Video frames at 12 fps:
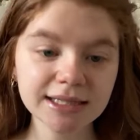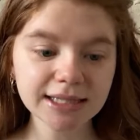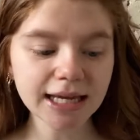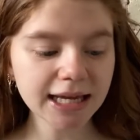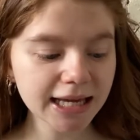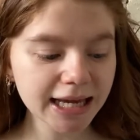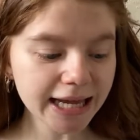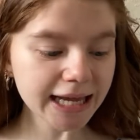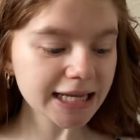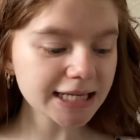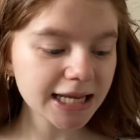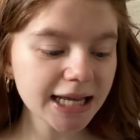
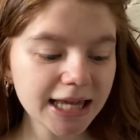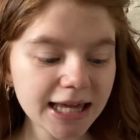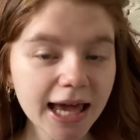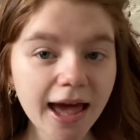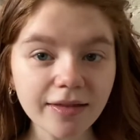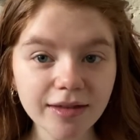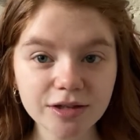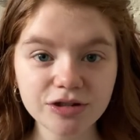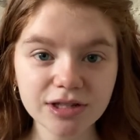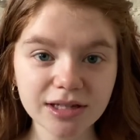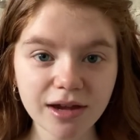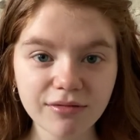And yeah, let's
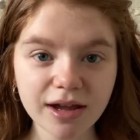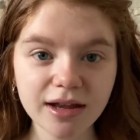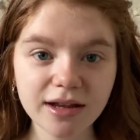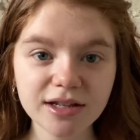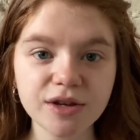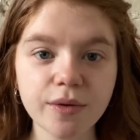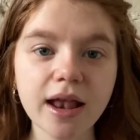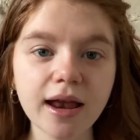just get right into it.